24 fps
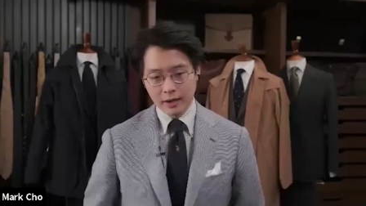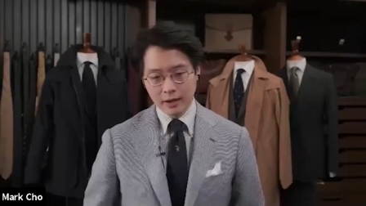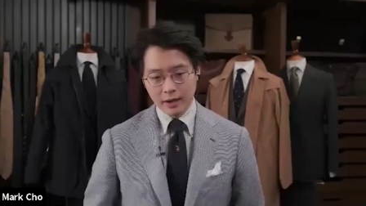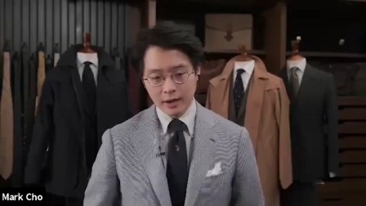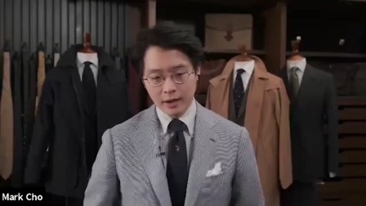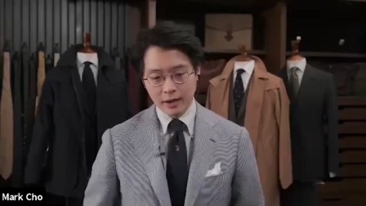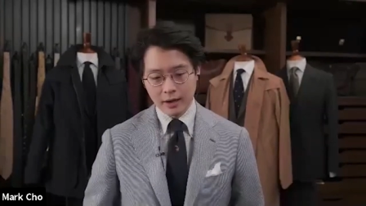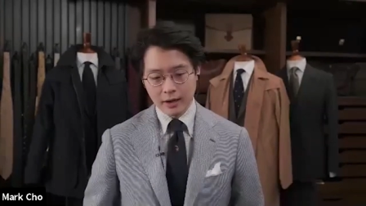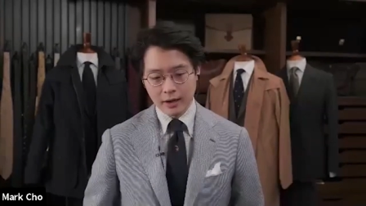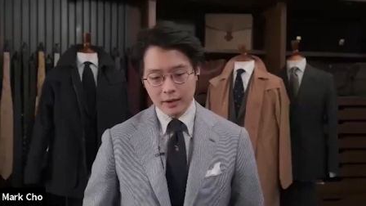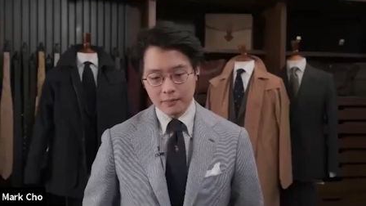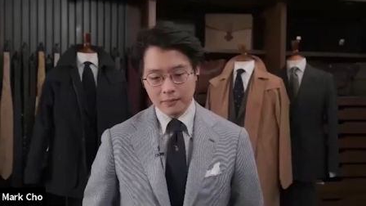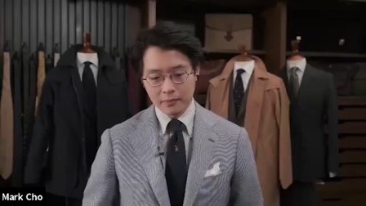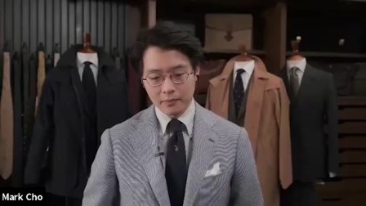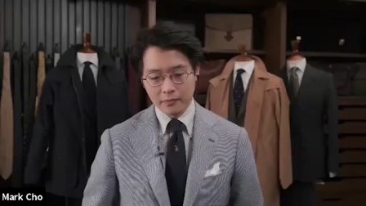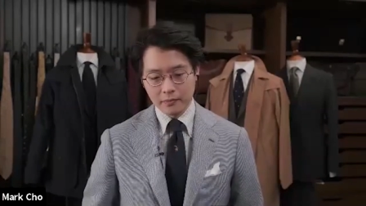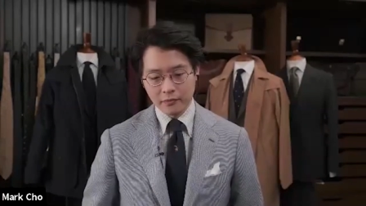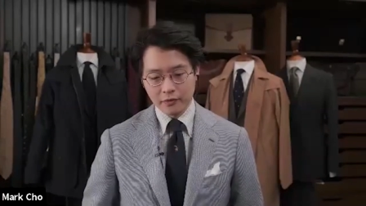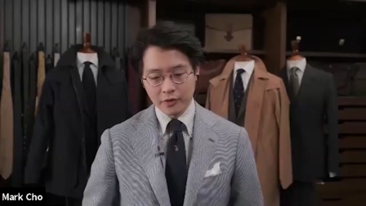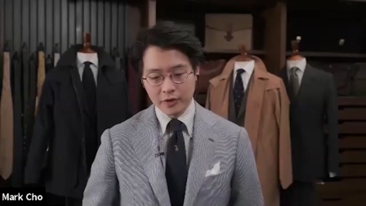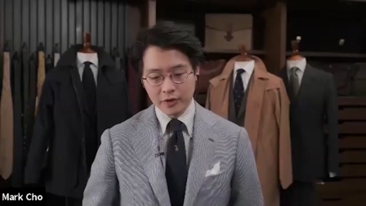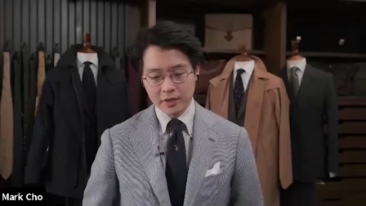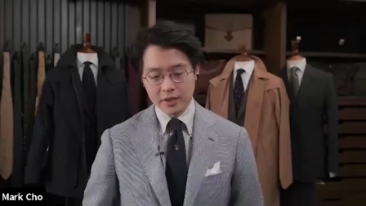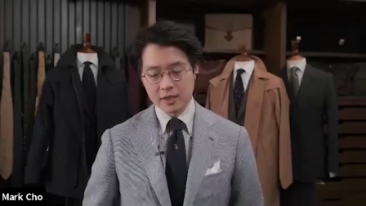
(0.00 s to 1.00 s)
Um,
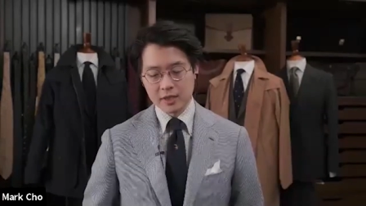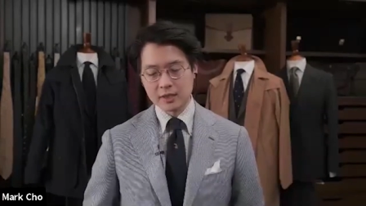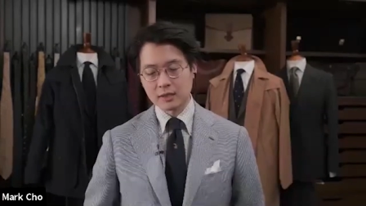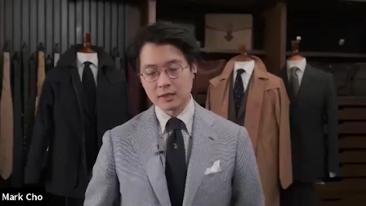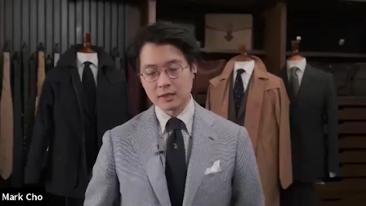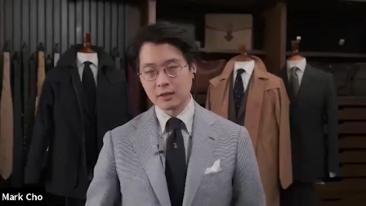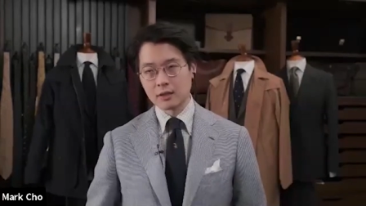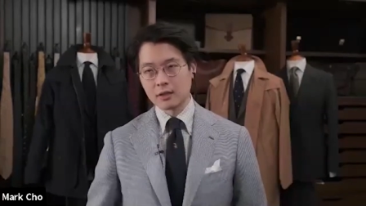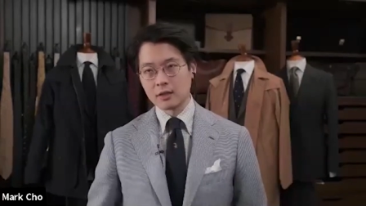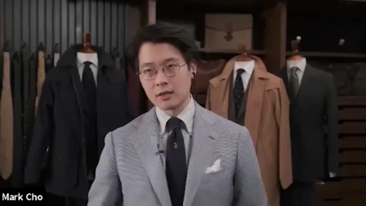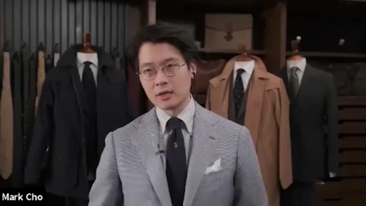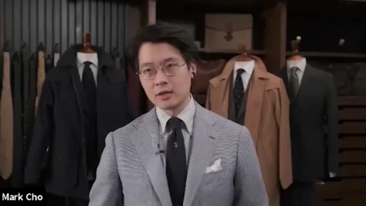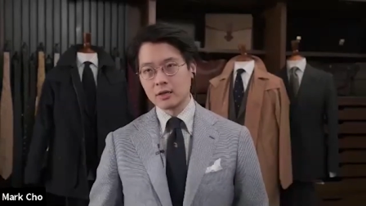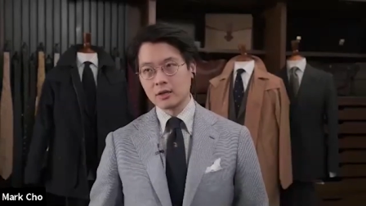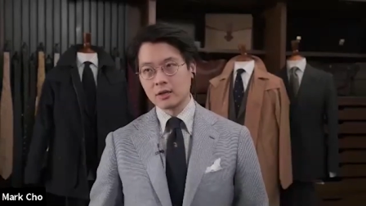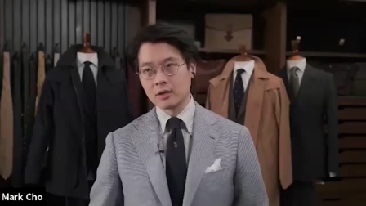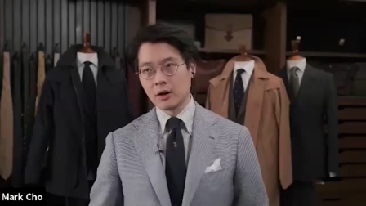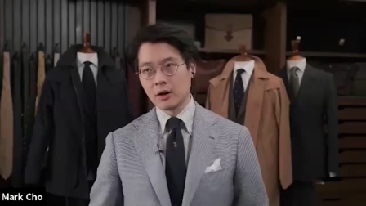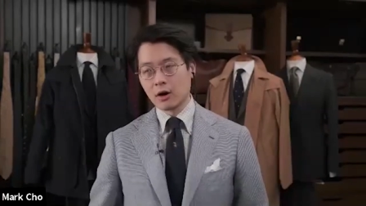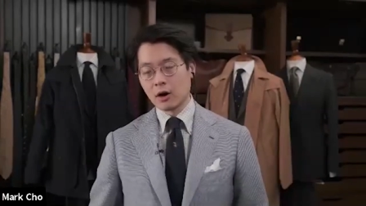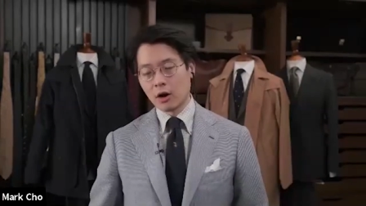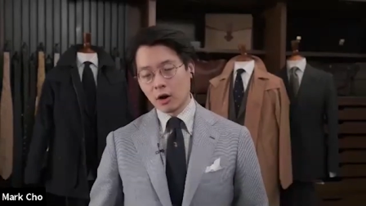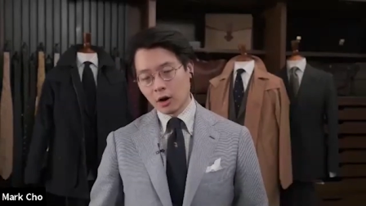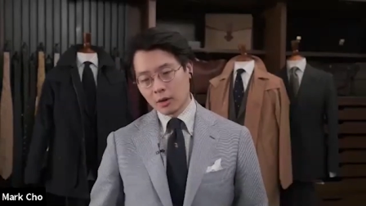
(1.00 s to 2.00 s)
for instance, the
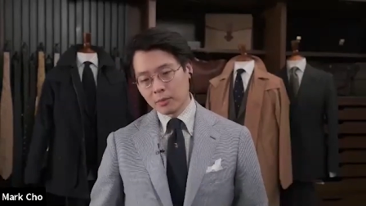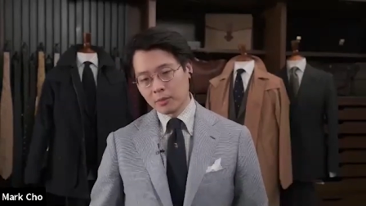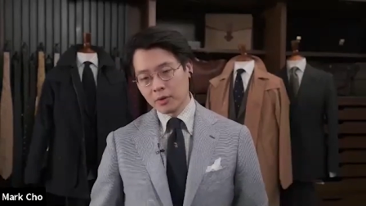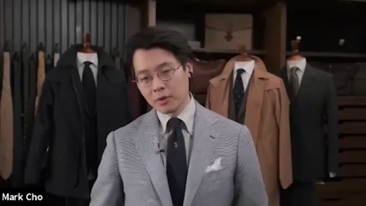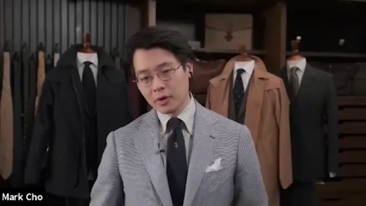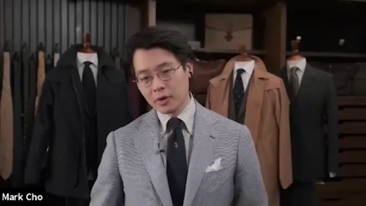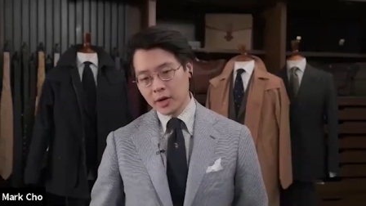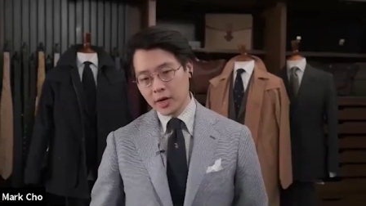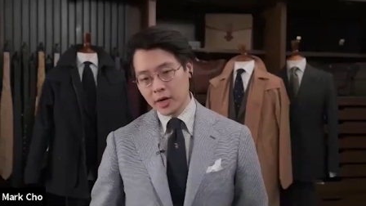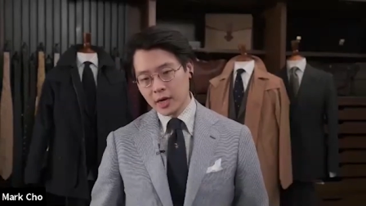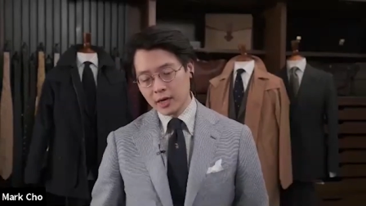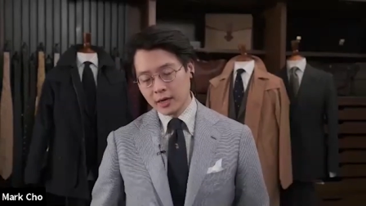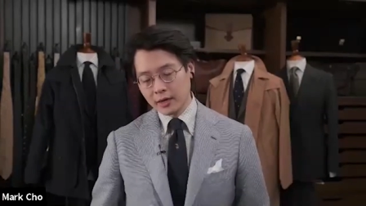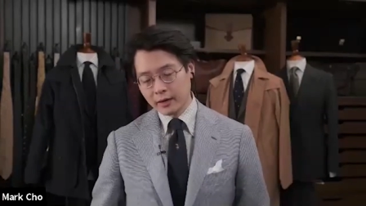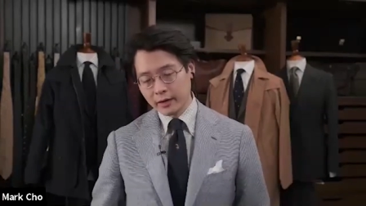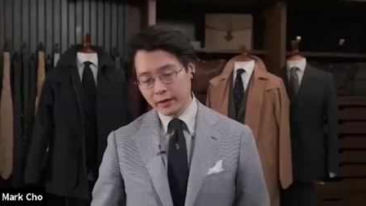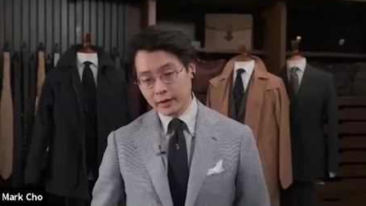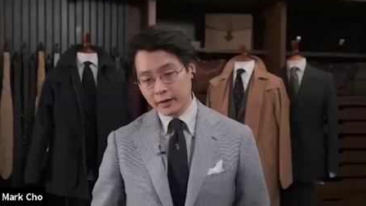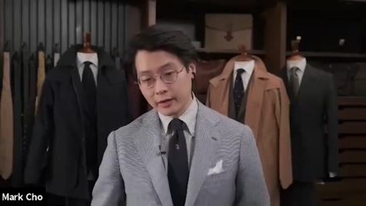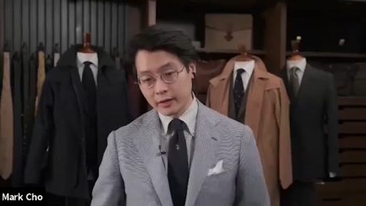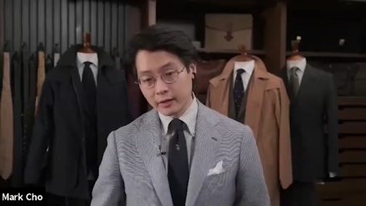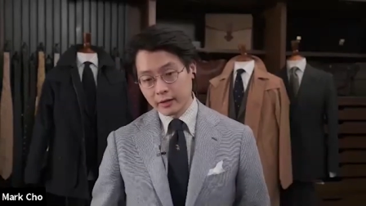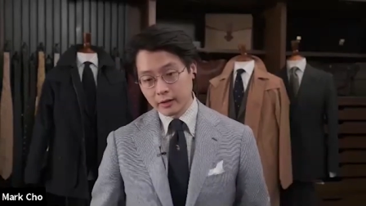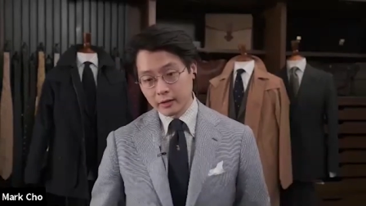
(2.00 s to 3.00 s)
Armoury
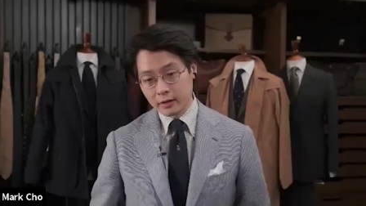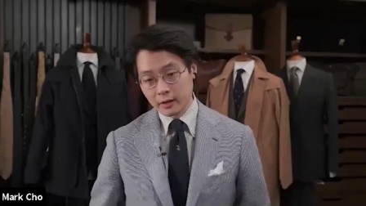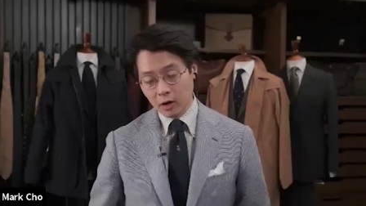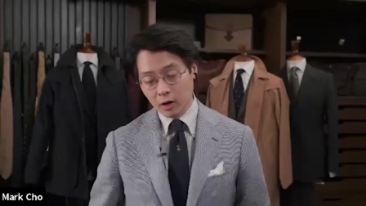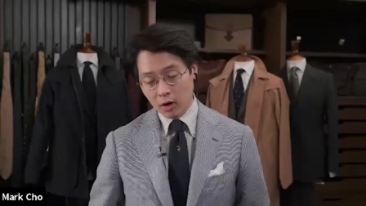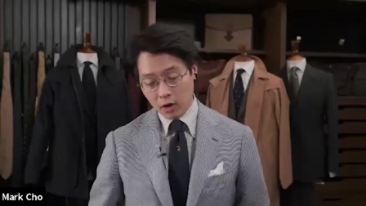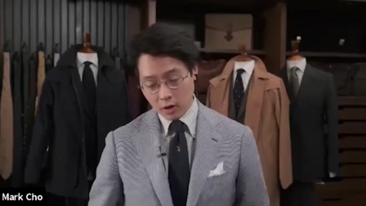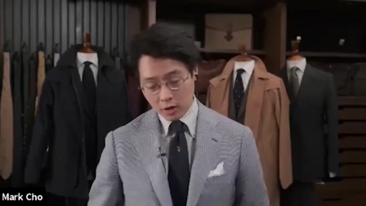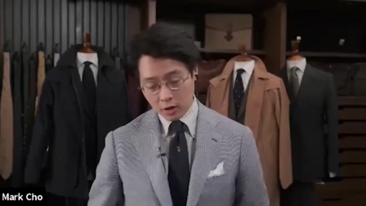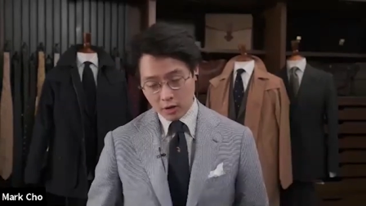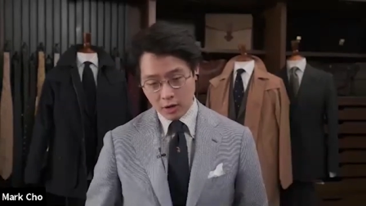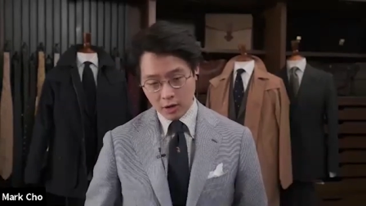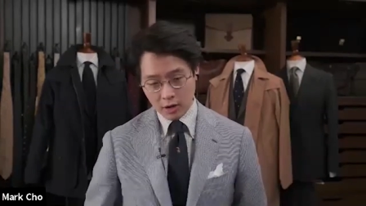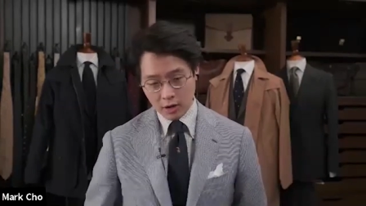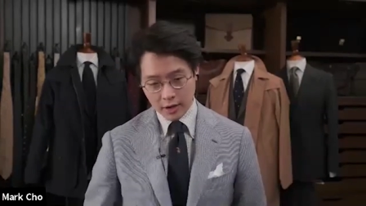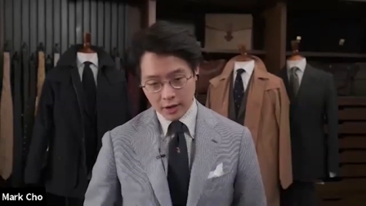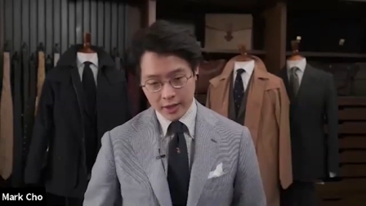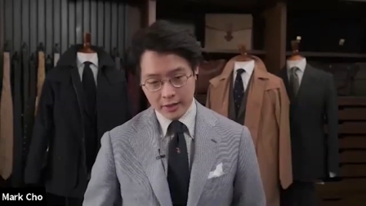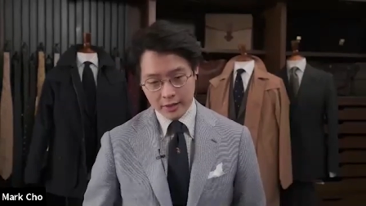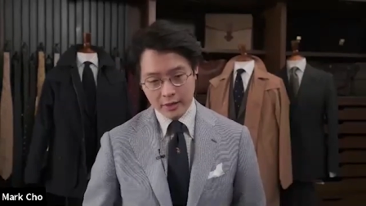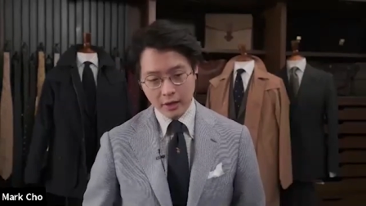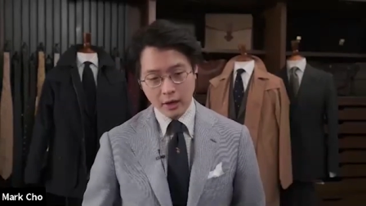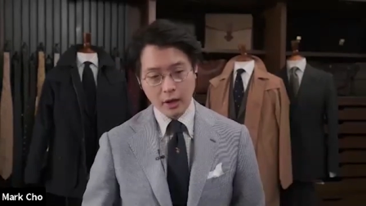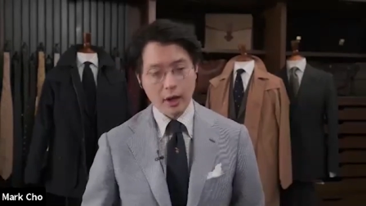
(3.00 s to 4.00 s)
in Hong Kong
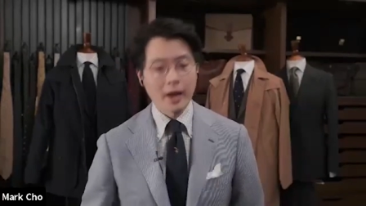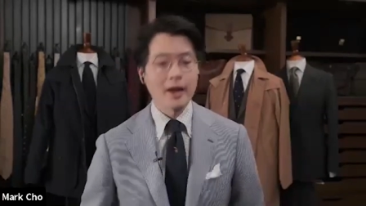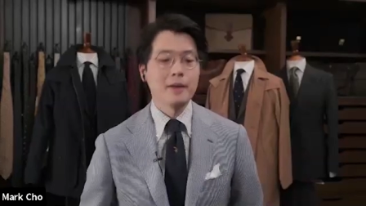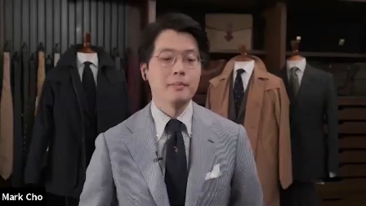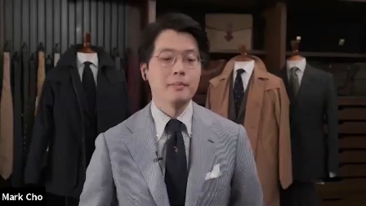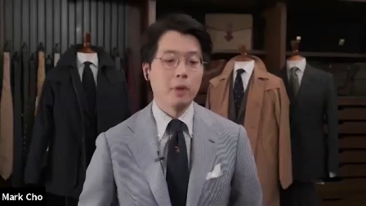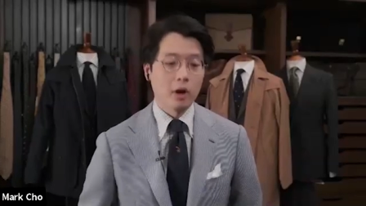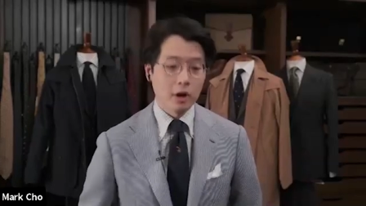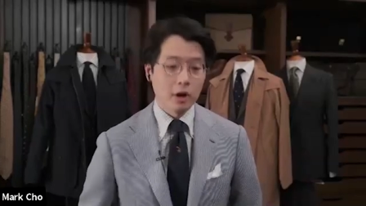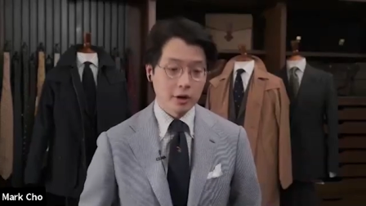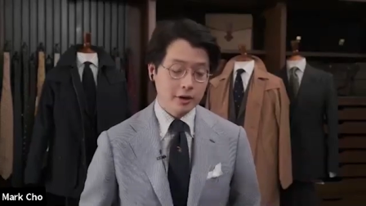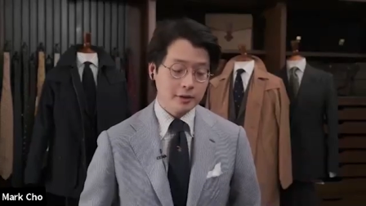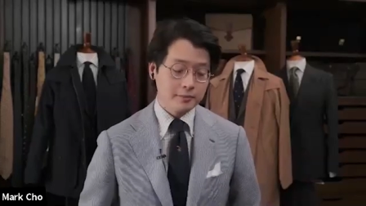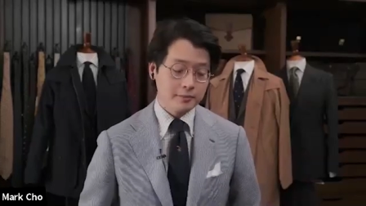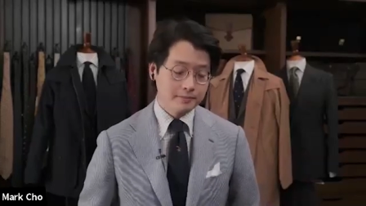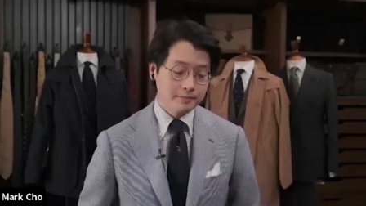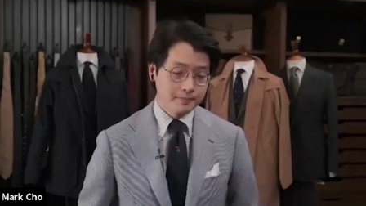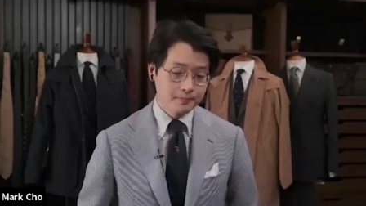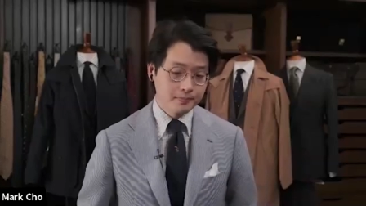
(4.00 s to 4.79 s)
in the landmark,